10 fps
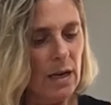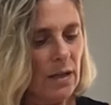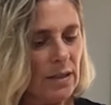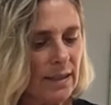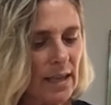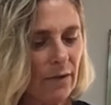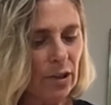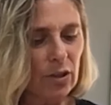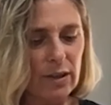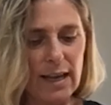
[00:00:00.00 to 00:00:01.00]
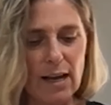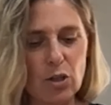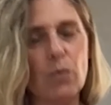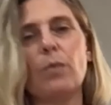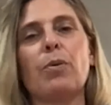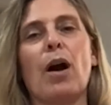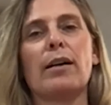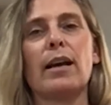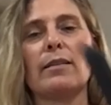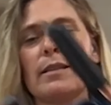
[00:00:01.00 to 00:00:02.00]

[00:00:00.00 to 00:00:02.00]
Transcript: So let's have a look at the actual product.